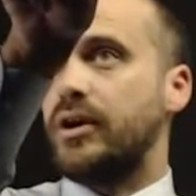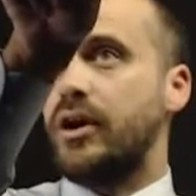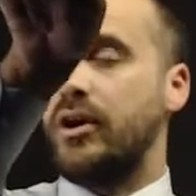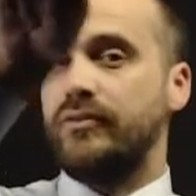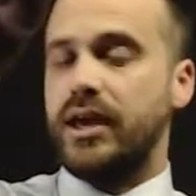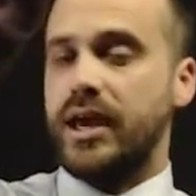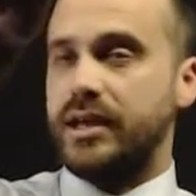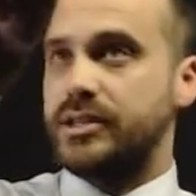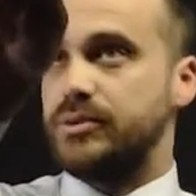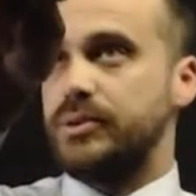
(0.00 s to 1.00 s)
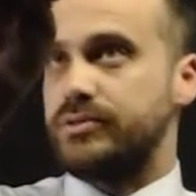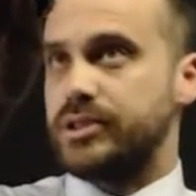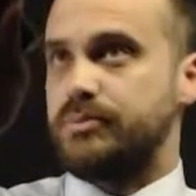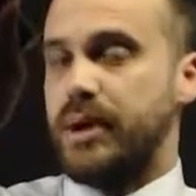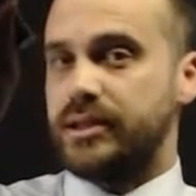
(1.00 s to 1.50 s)
of x with
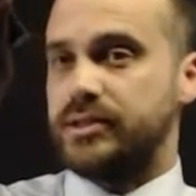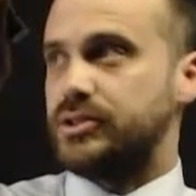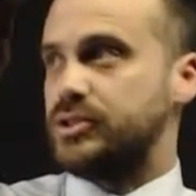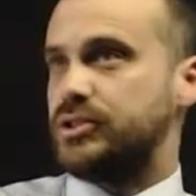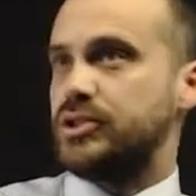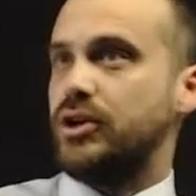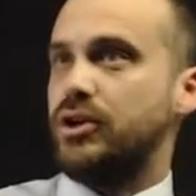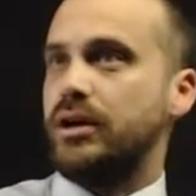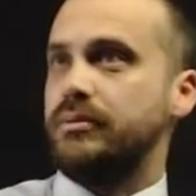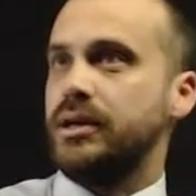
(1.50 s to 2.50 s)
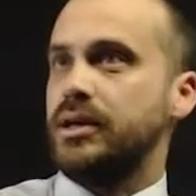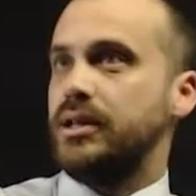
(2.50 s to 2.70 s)
respect to time.